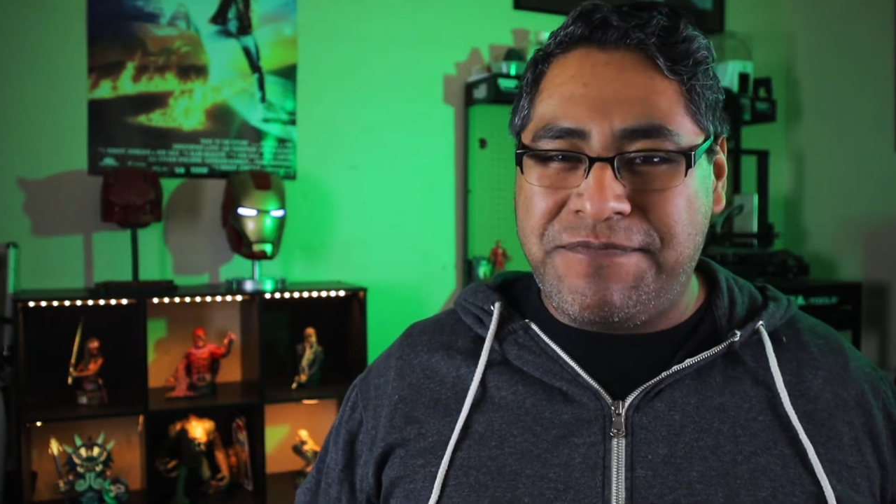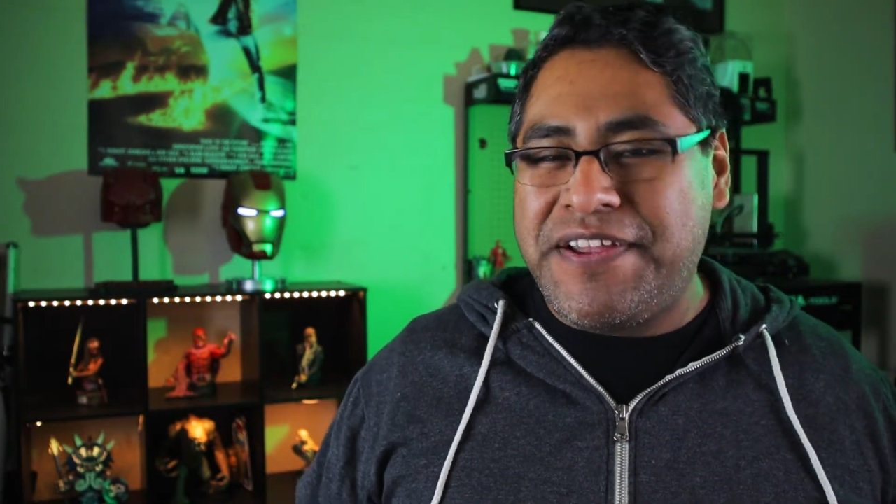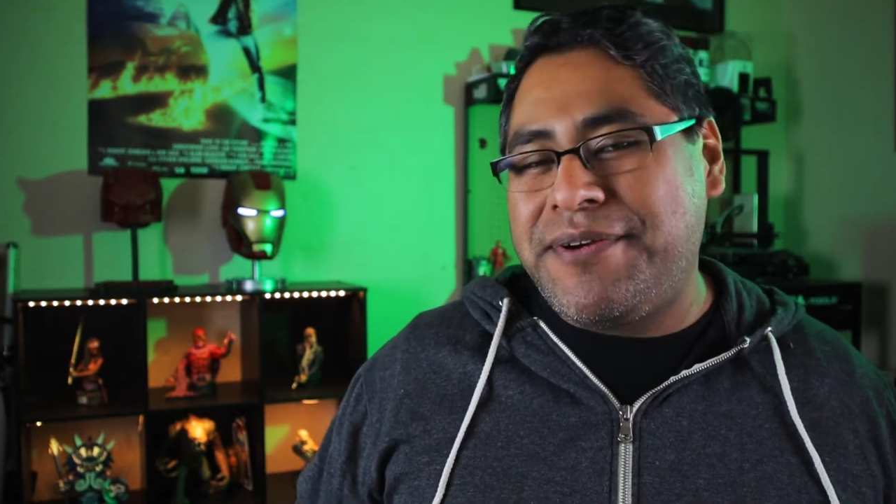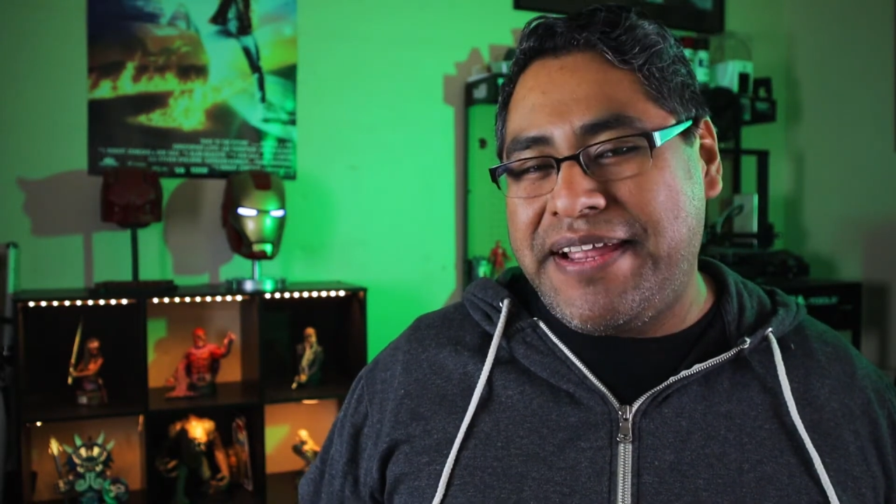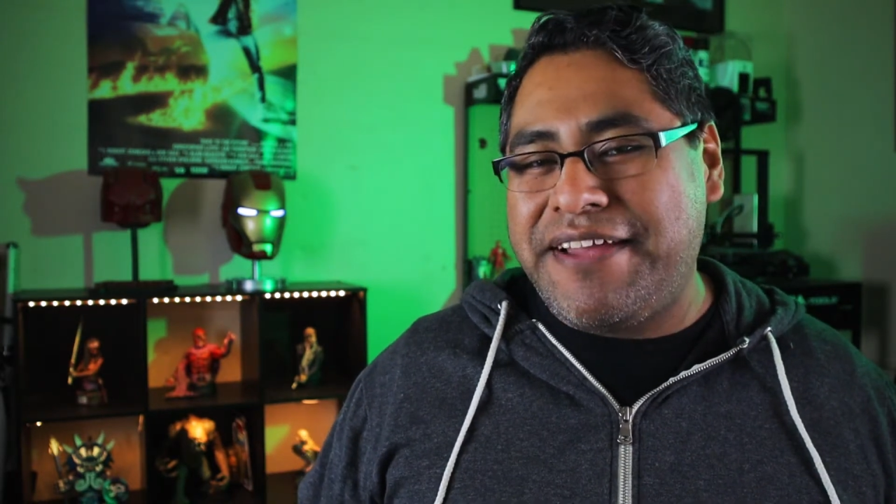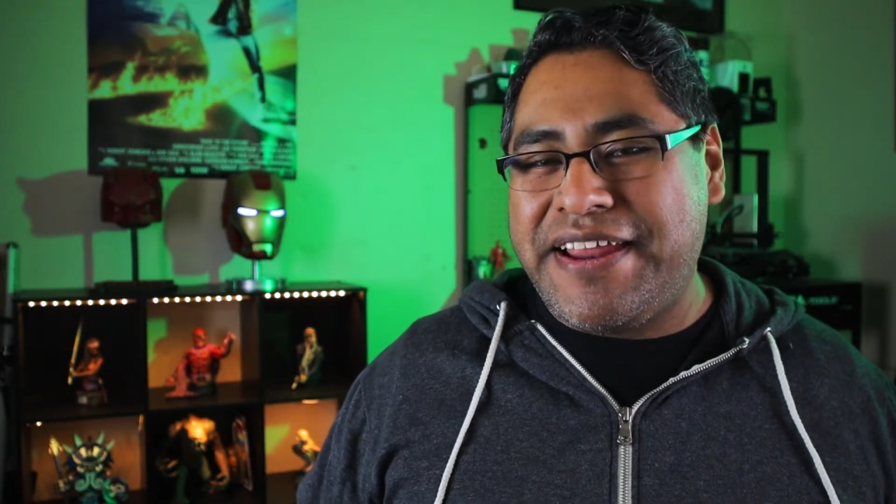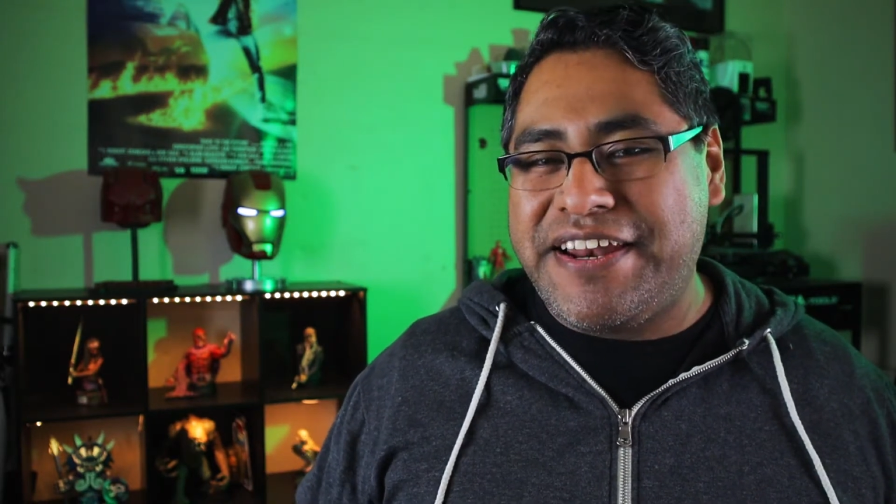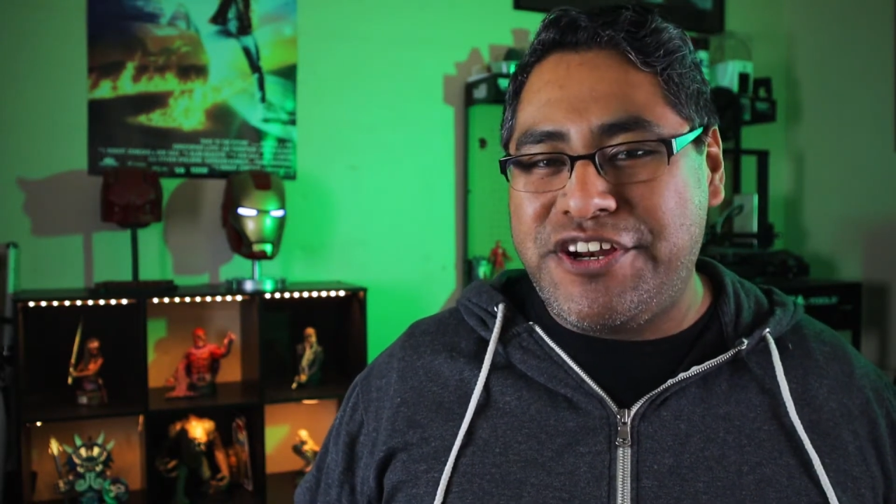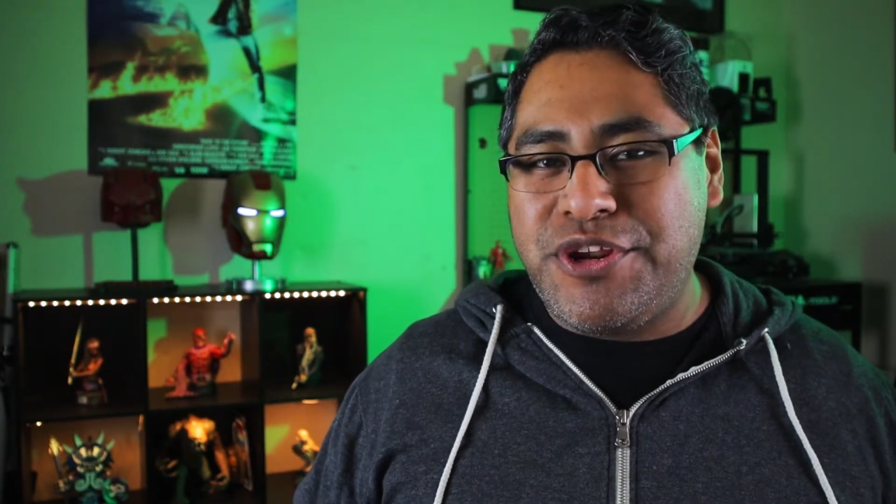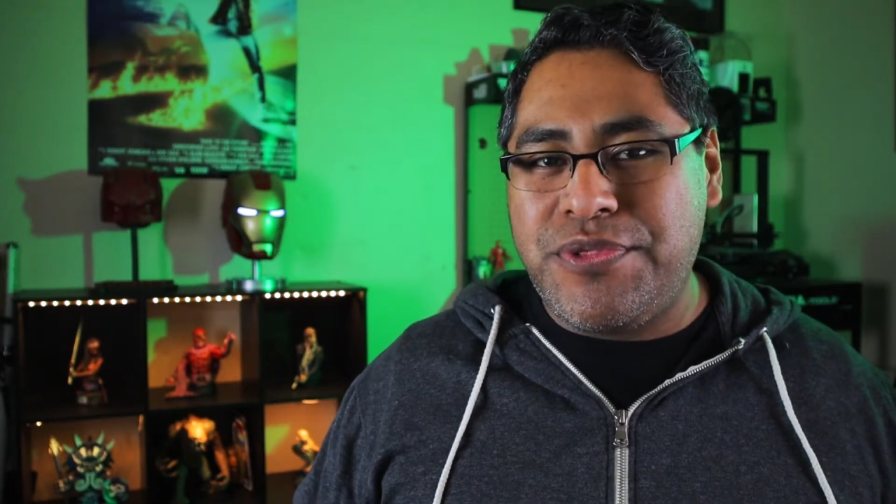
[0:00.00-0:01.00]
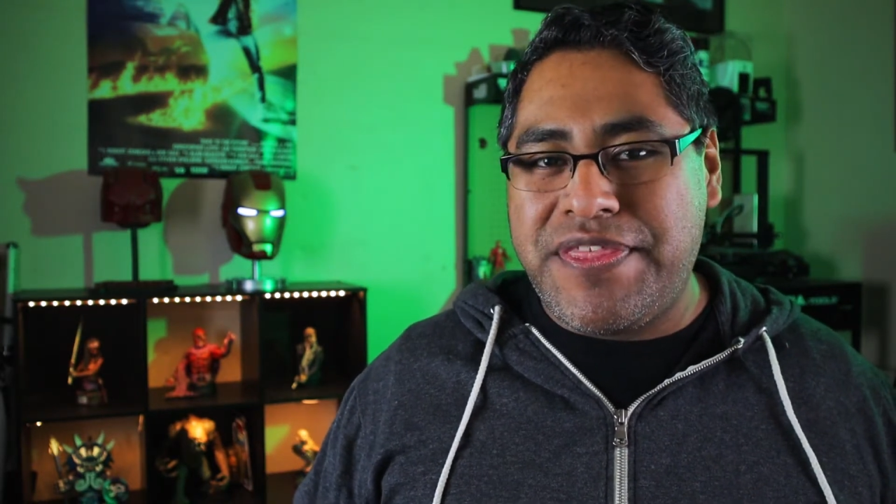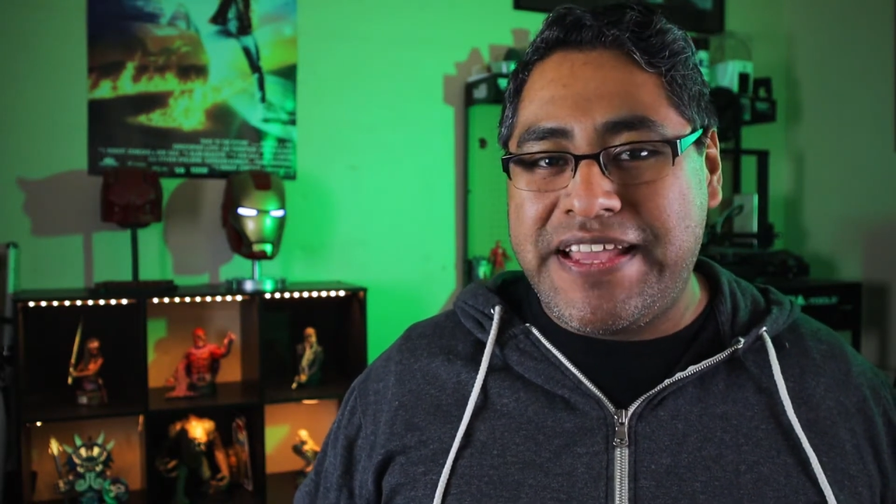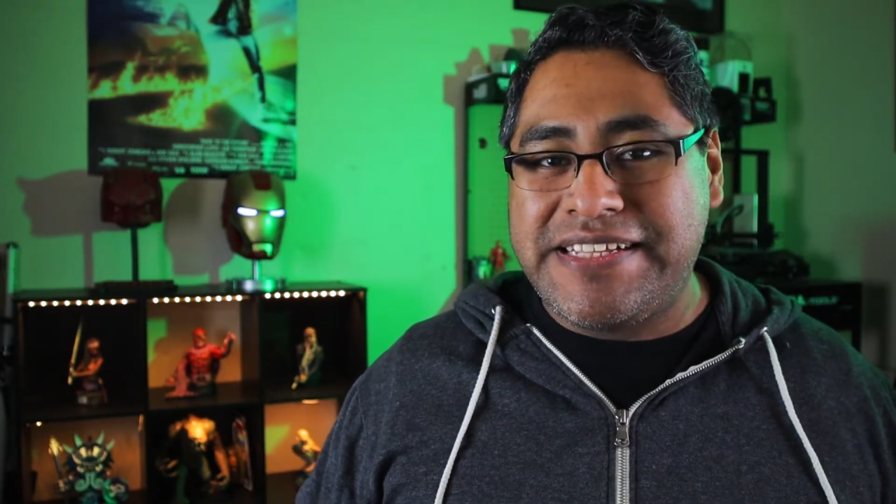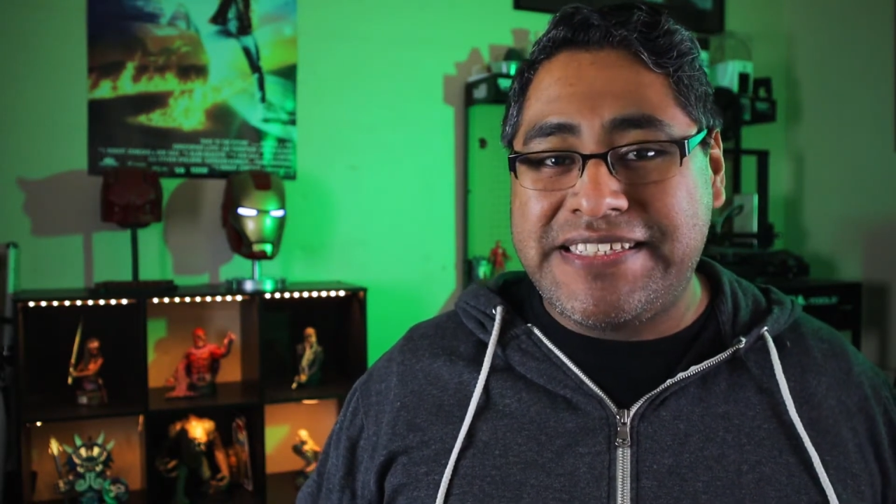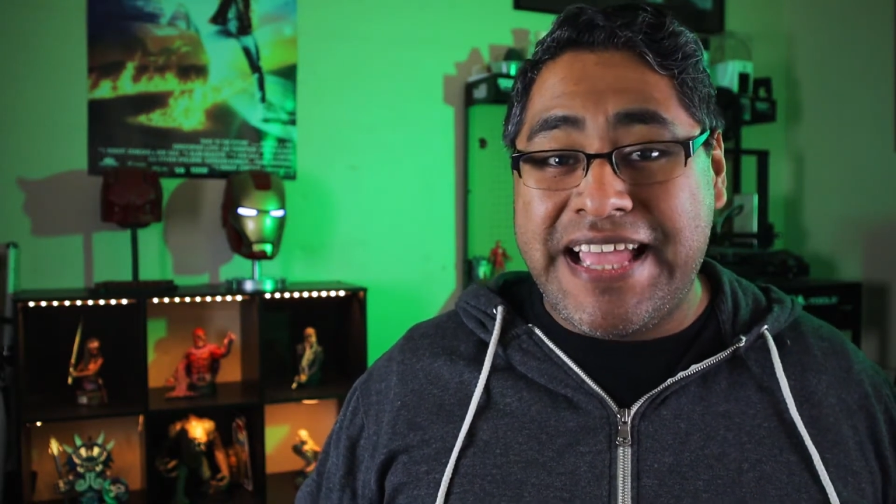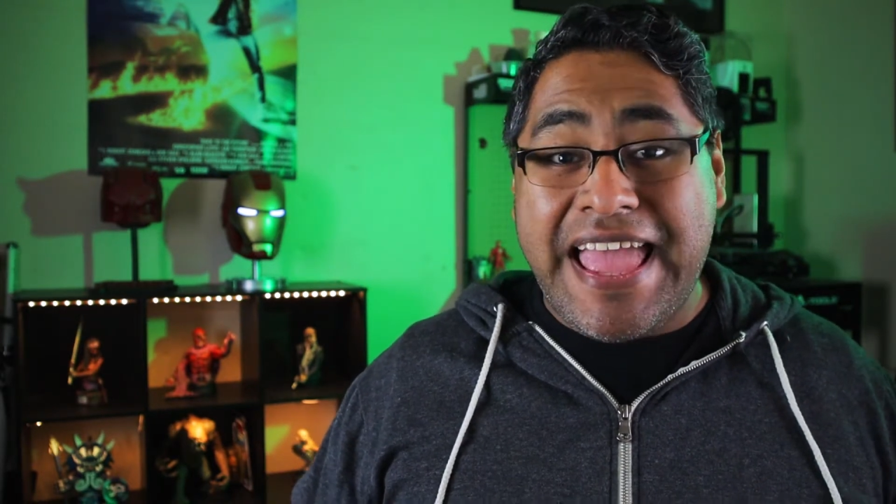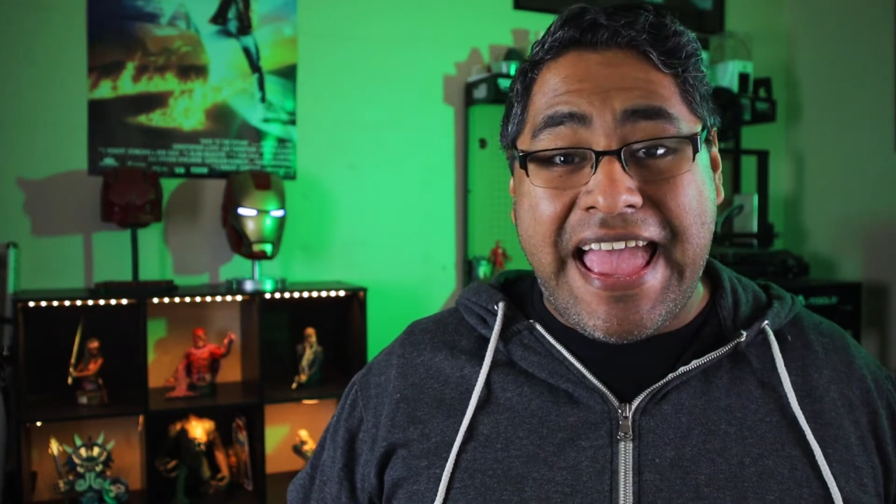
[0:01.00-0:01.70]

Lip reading: figuring out how to do things.